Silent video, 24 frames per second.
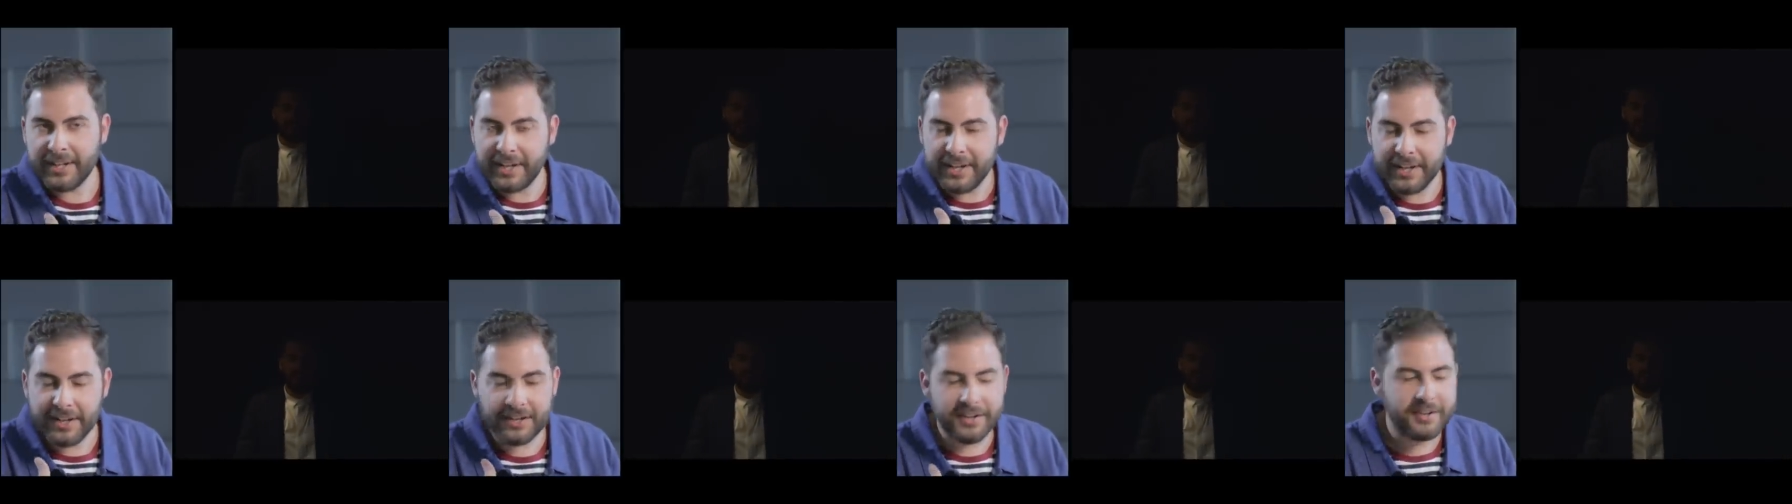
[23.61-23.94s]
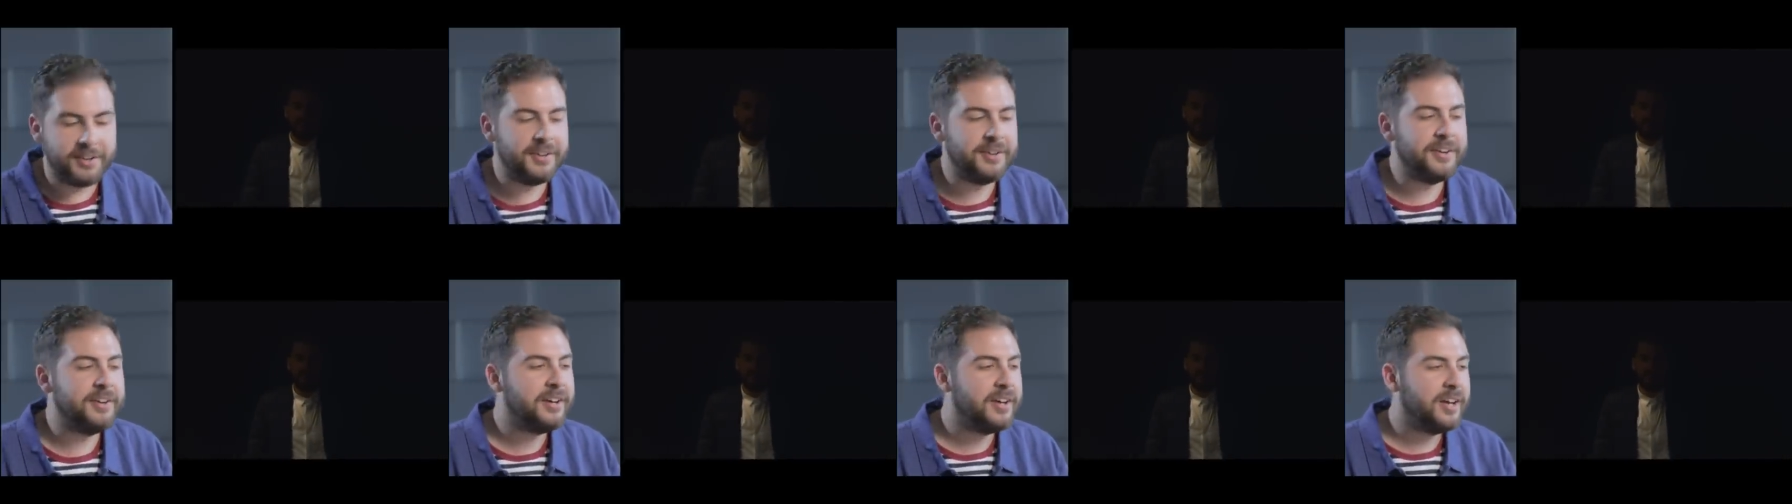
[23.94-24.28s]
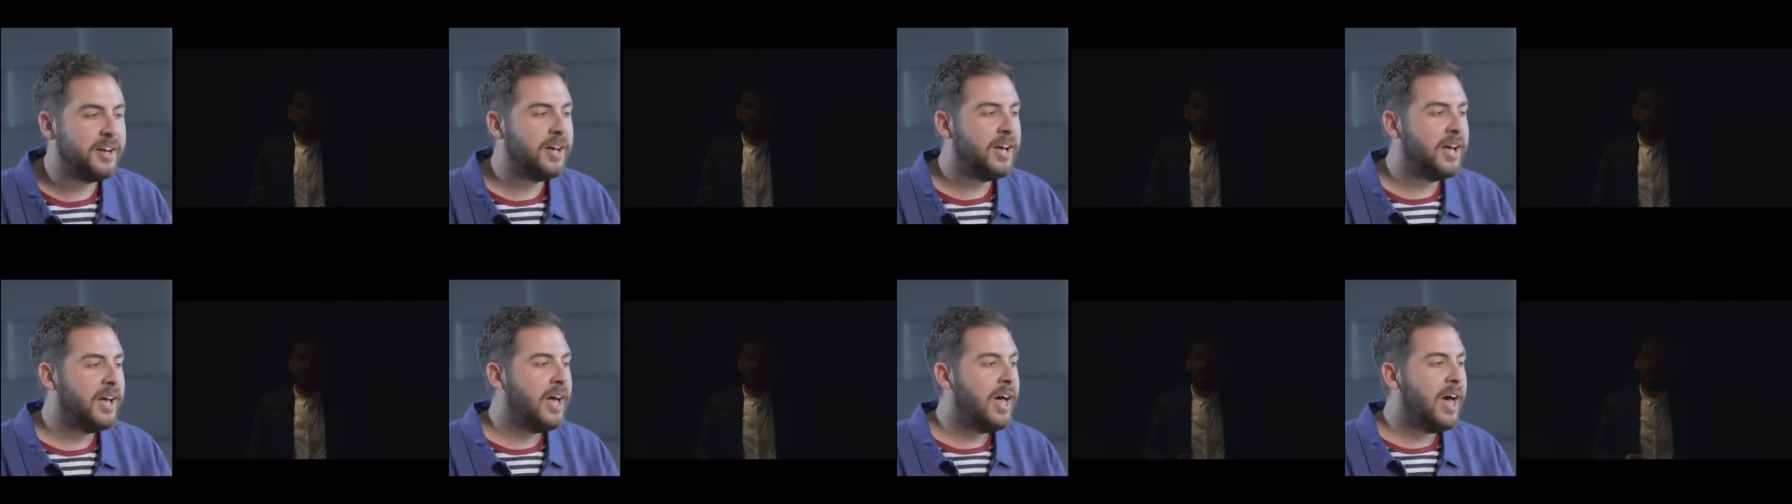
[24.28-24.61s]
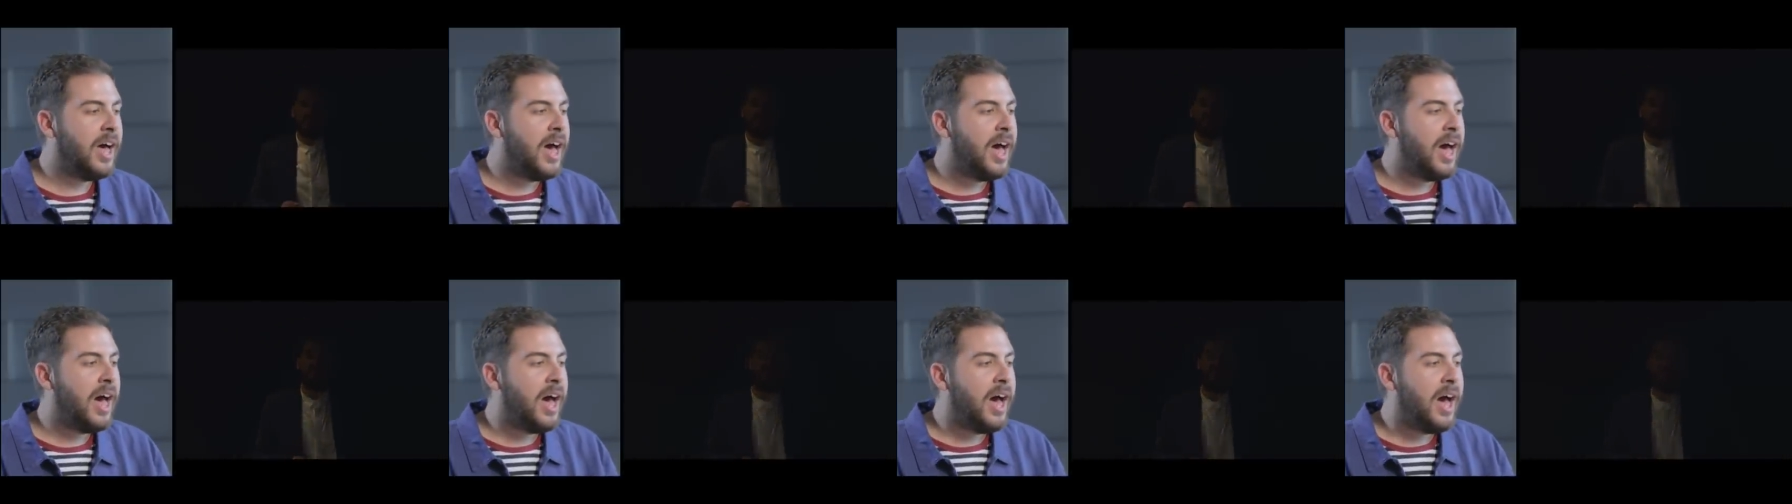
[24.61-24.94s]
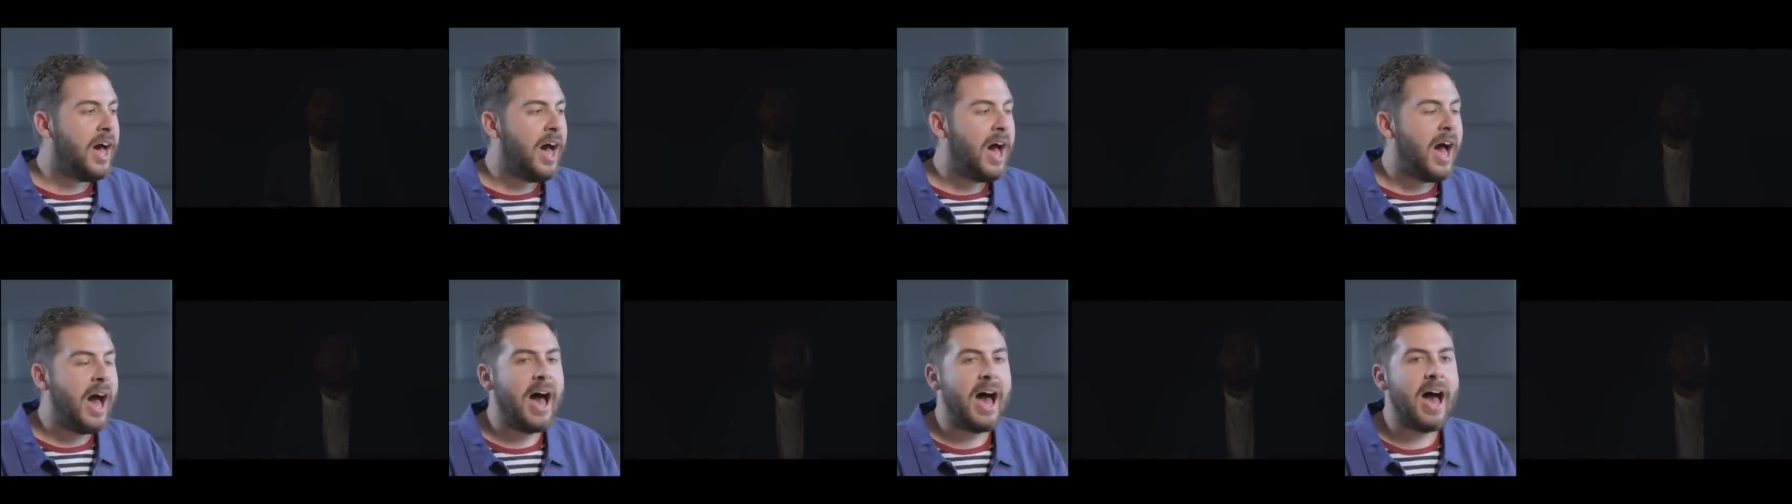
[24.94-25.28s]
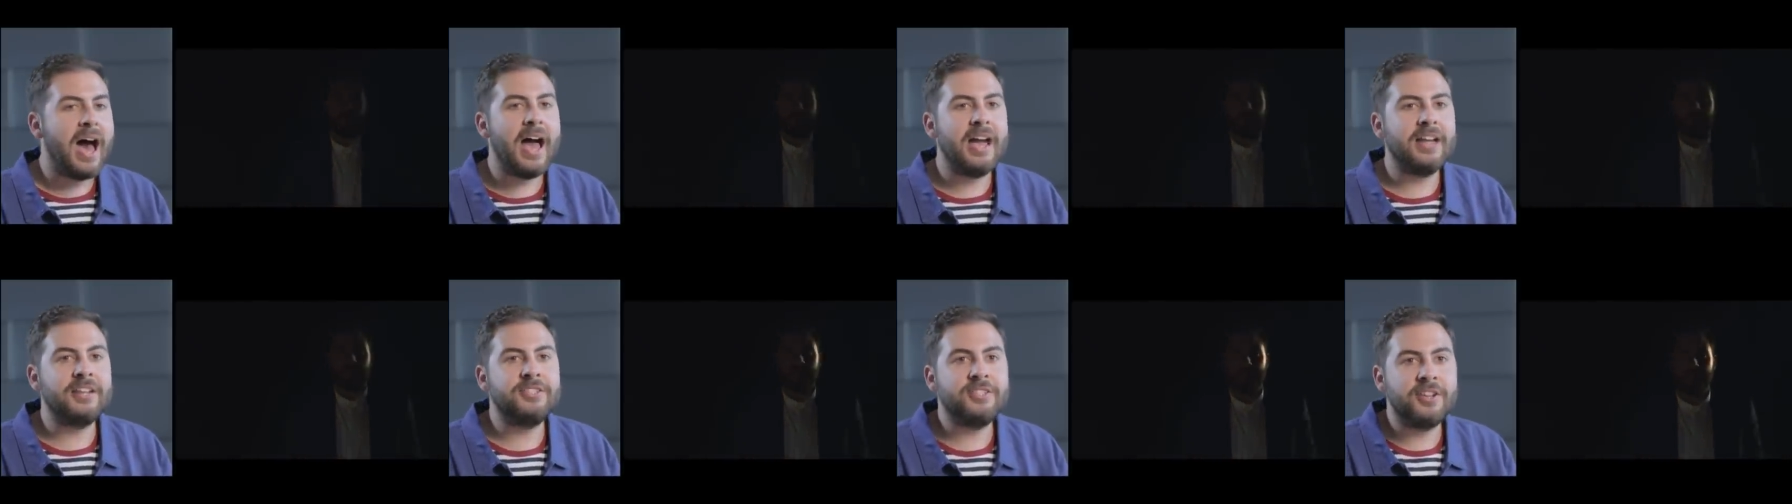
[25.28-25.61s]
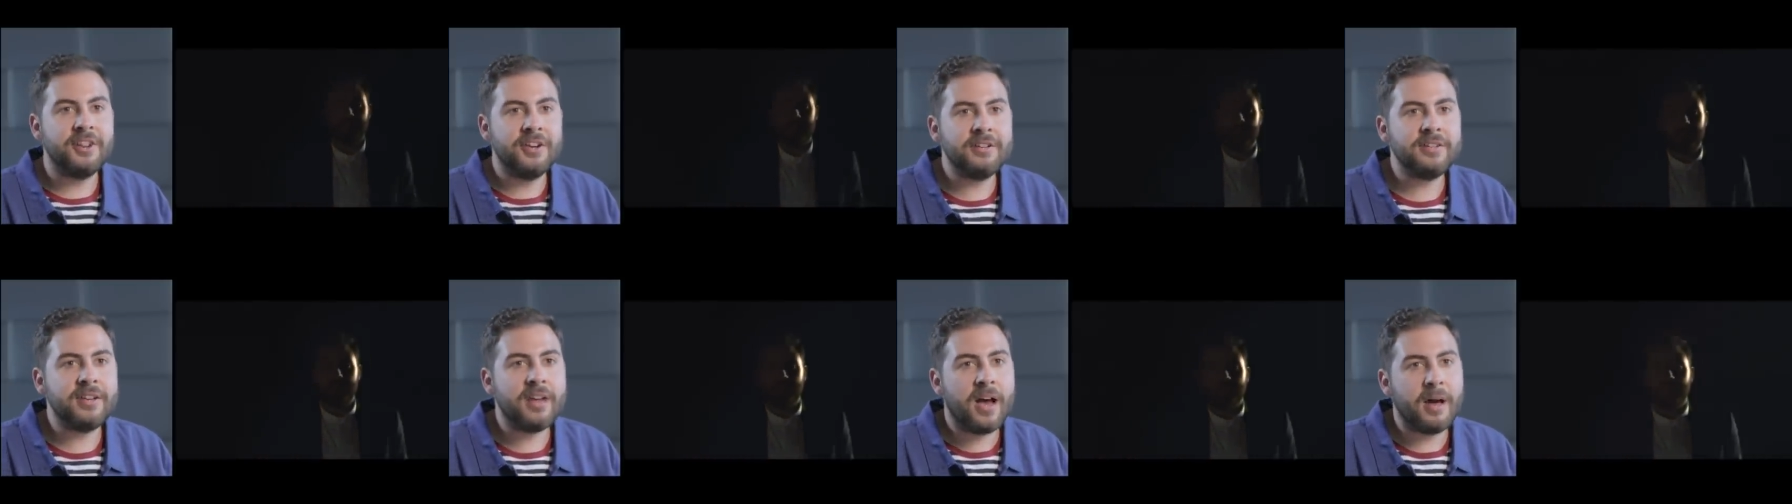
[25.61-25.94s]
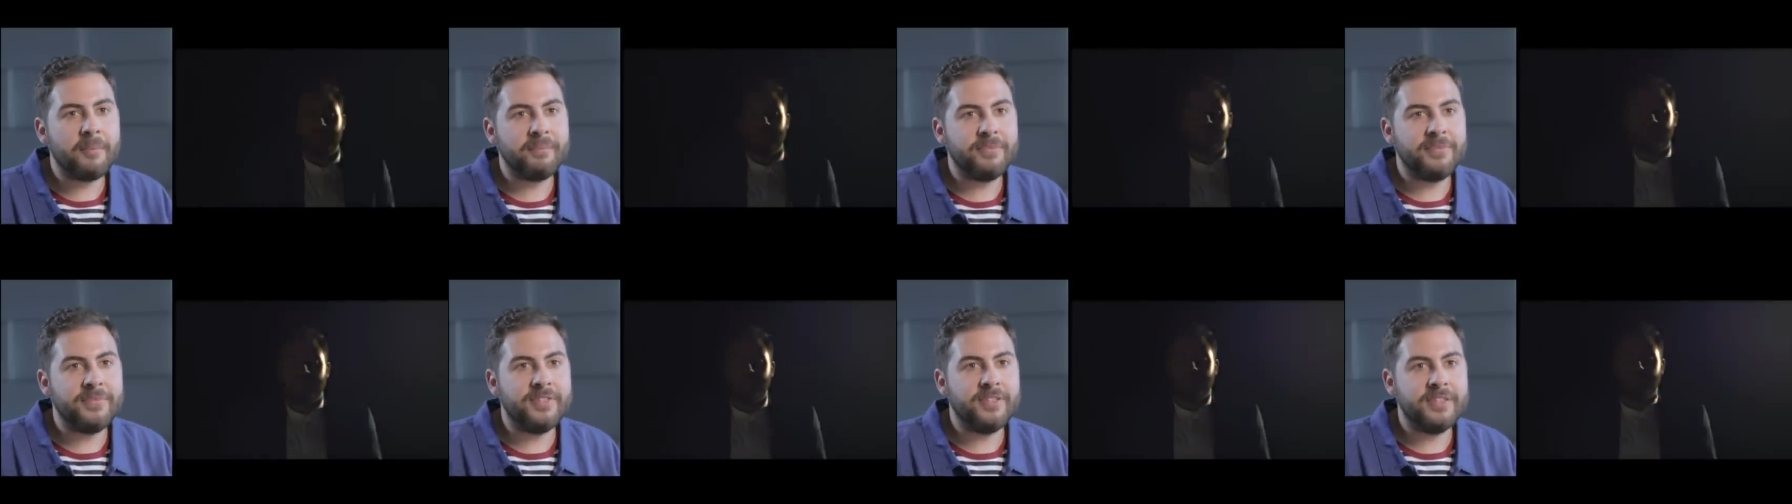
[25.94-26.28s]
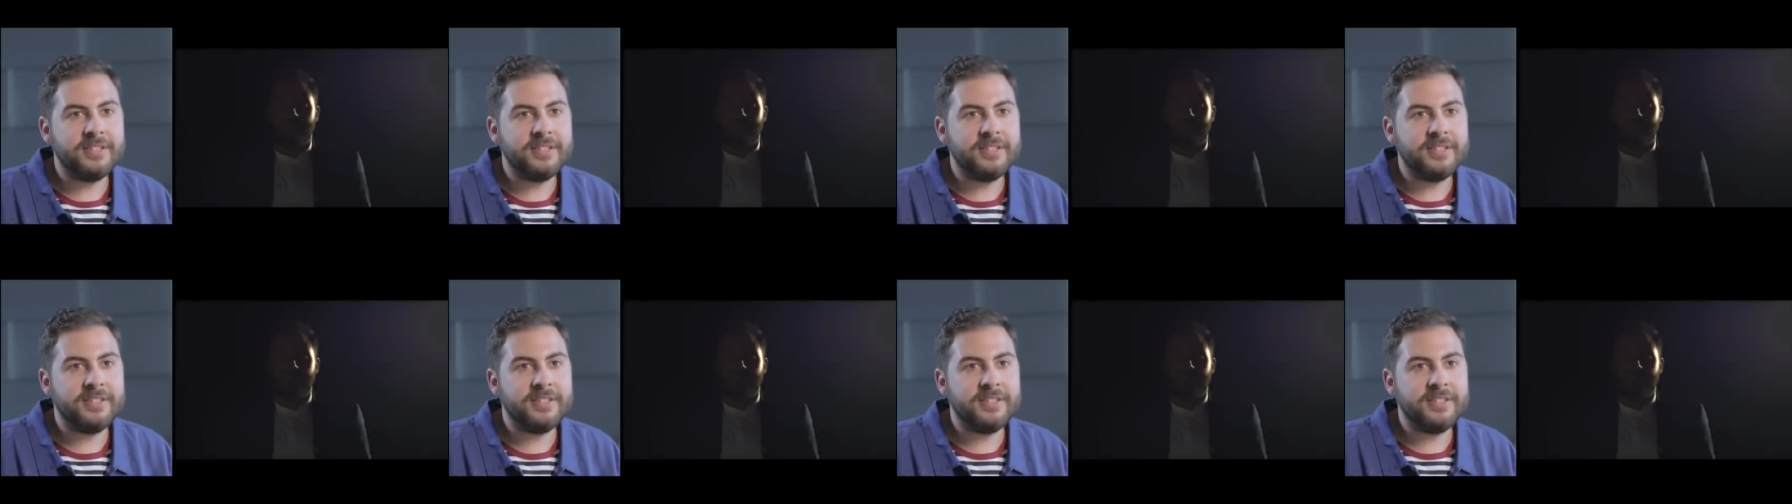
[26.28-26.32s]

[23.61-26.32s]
here, I turned up the